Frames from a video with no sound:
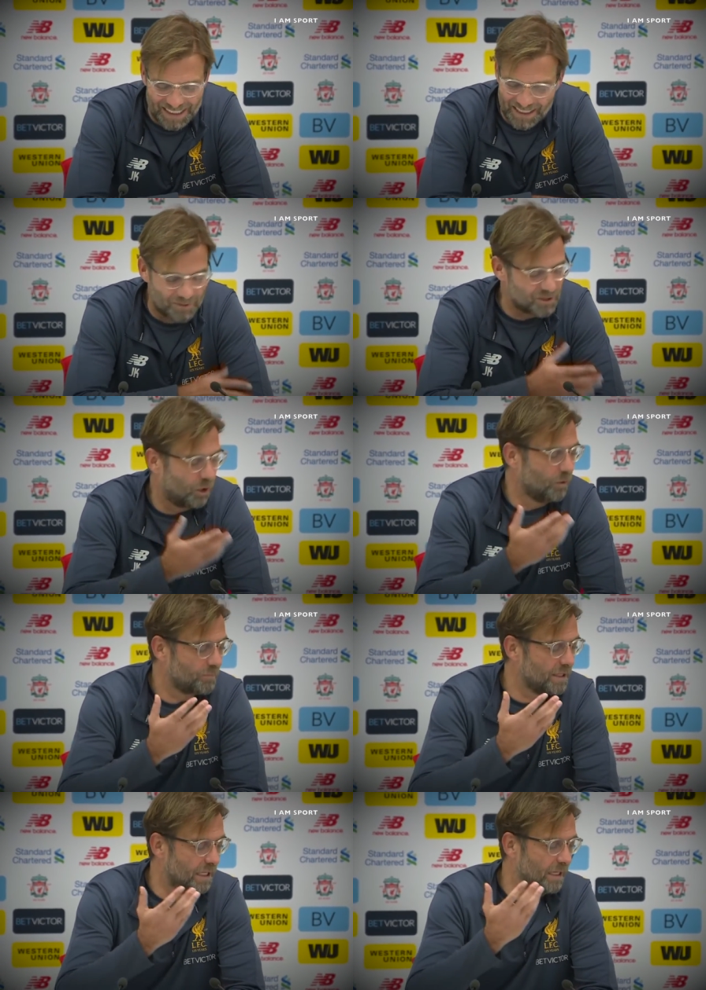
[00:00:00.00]
yeah,
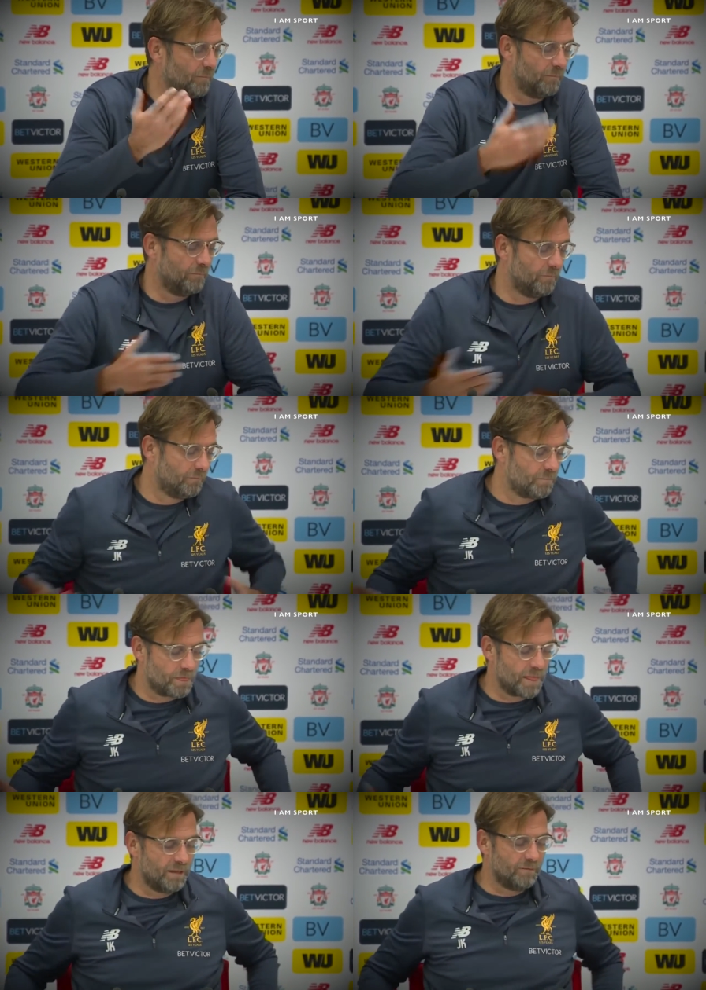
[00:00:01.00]
so he's um,
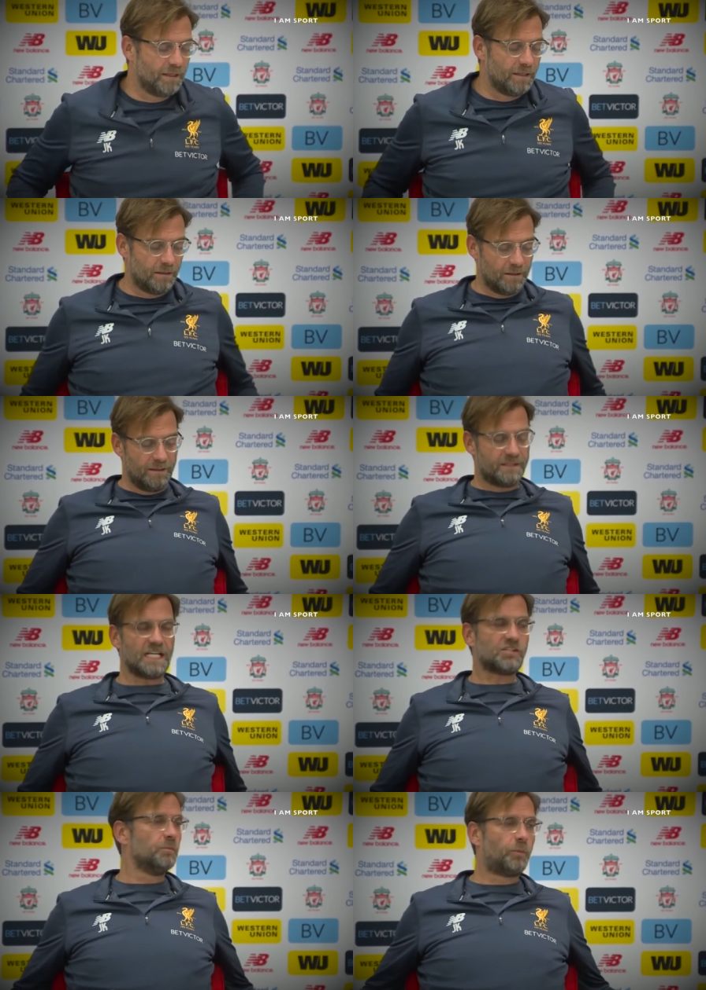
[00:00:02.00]

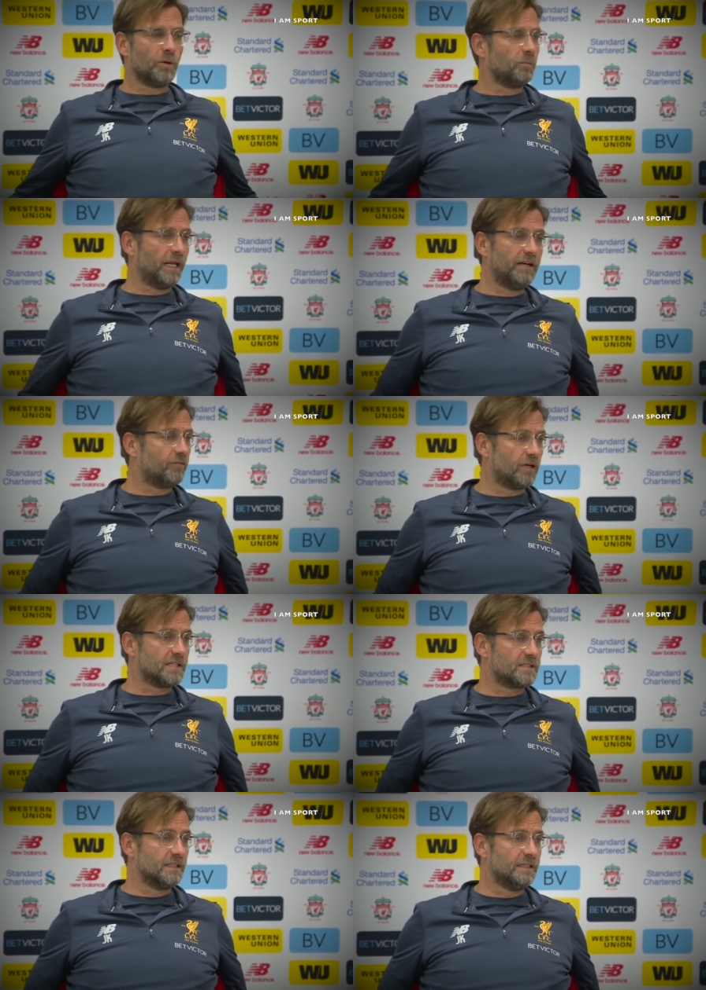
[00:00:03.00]
such an important player
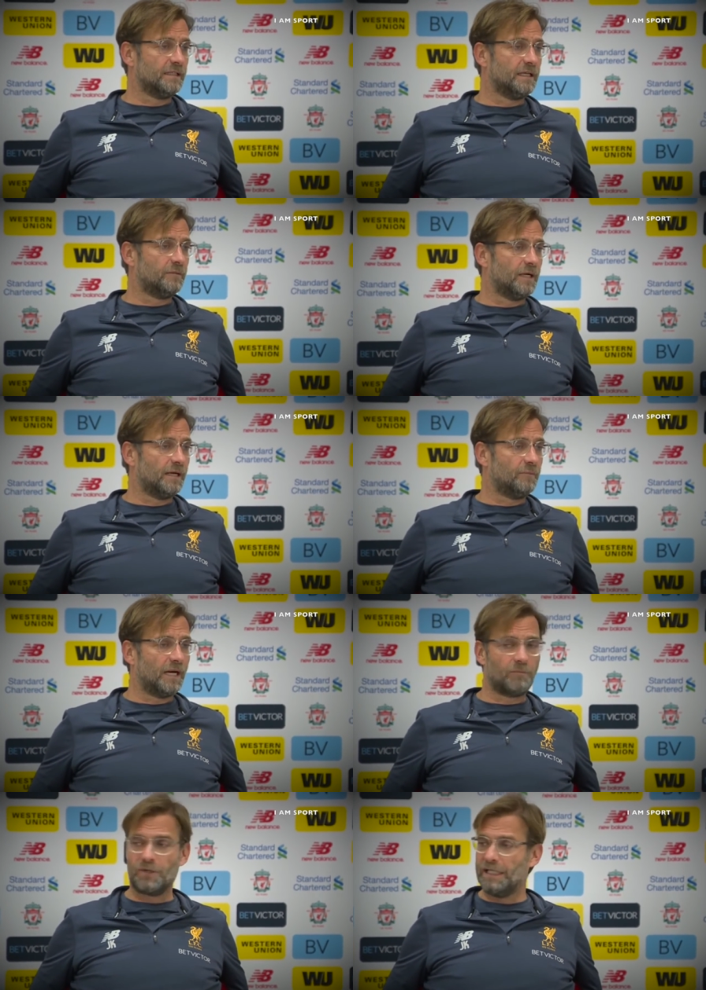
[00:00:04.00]
for us. And um,
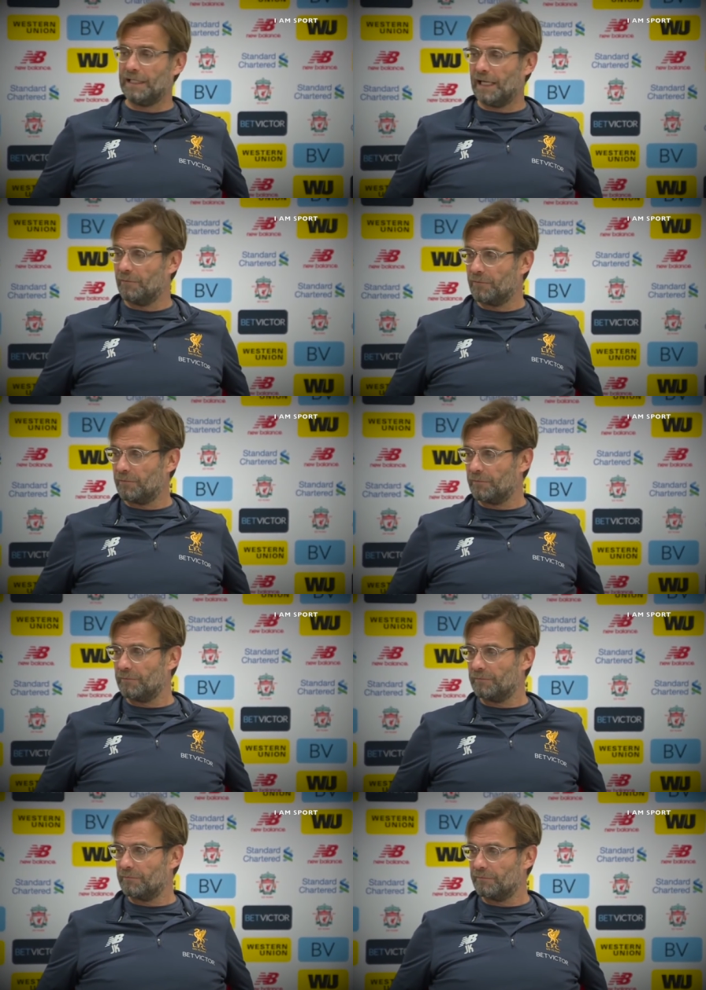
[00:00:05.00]
I'm, I'm really, I'm, um, I am i am really
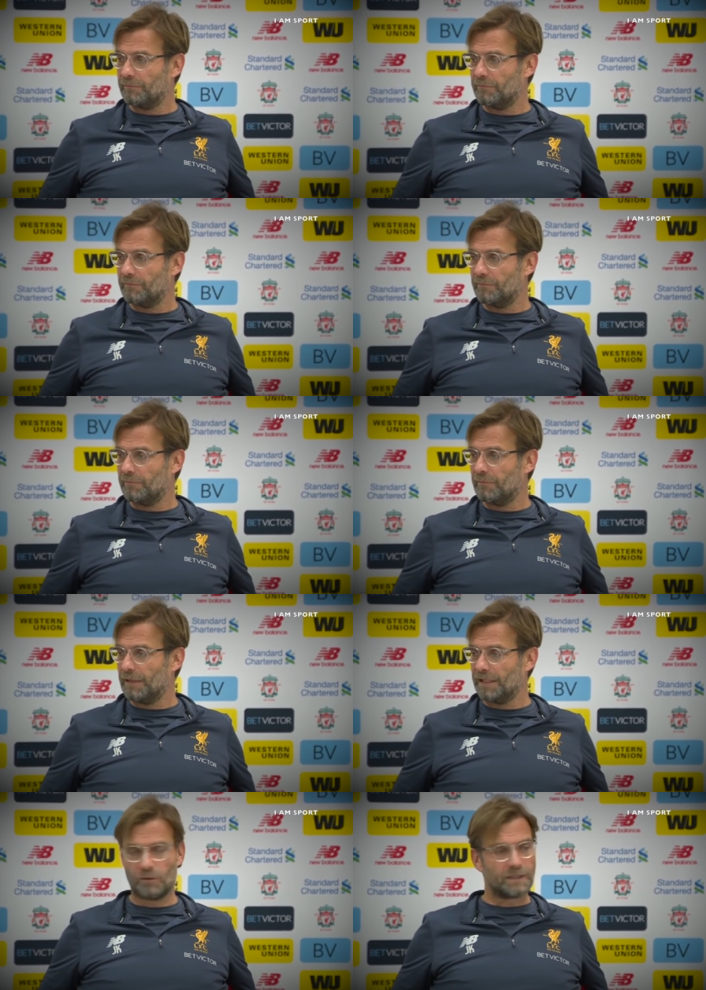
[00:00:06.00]

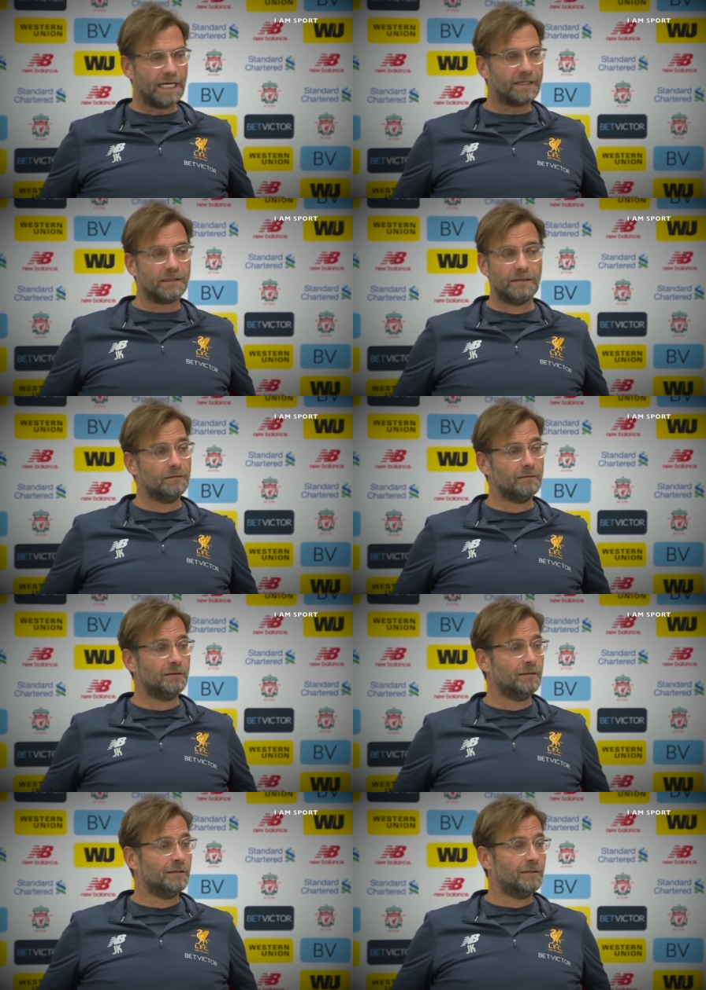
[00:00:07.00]
i i do not get it
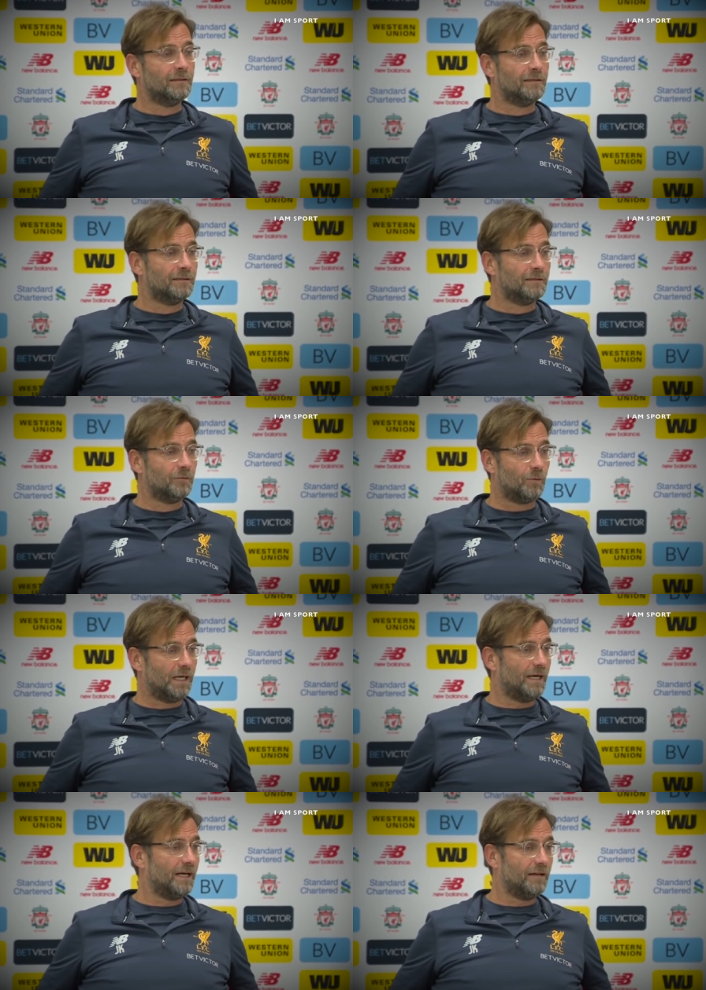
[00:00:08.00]

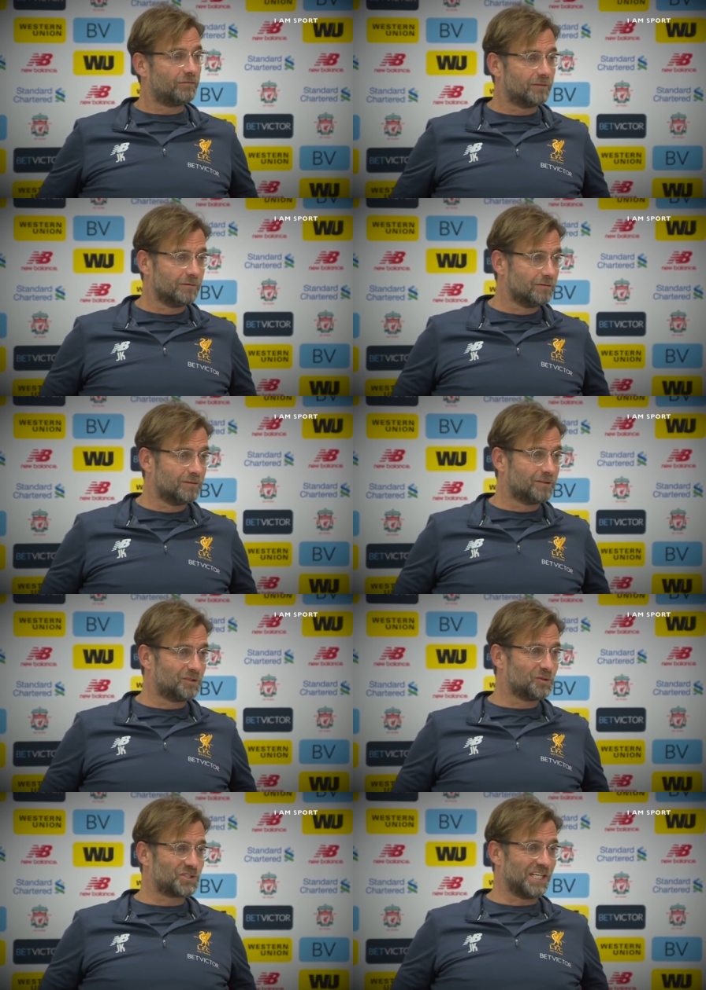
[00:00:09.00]
why I have to,
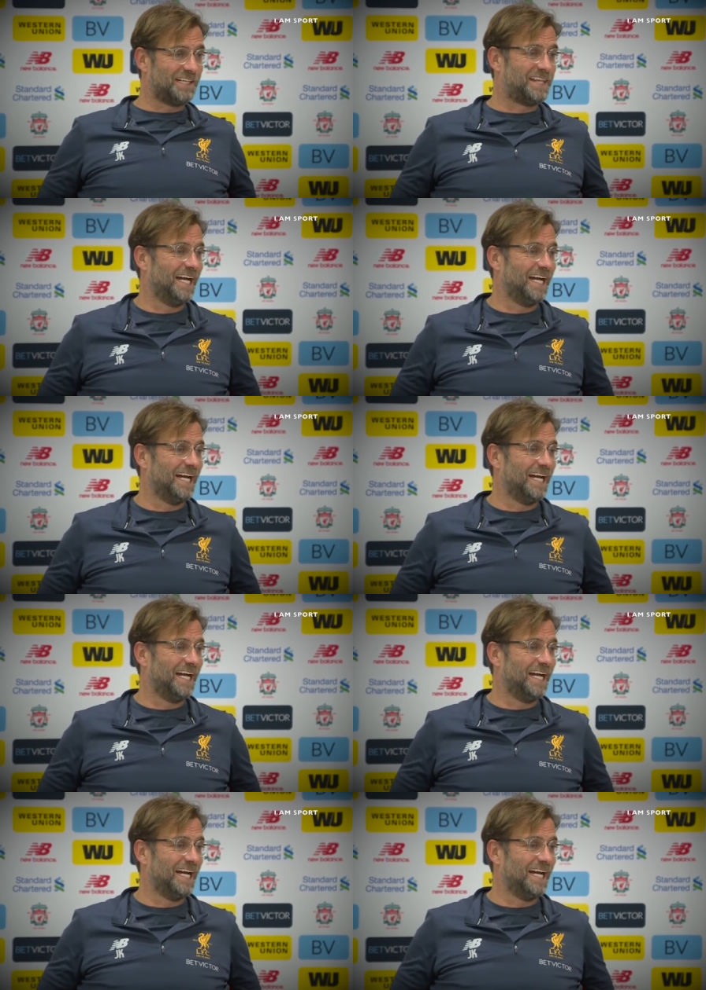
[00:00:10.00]
to say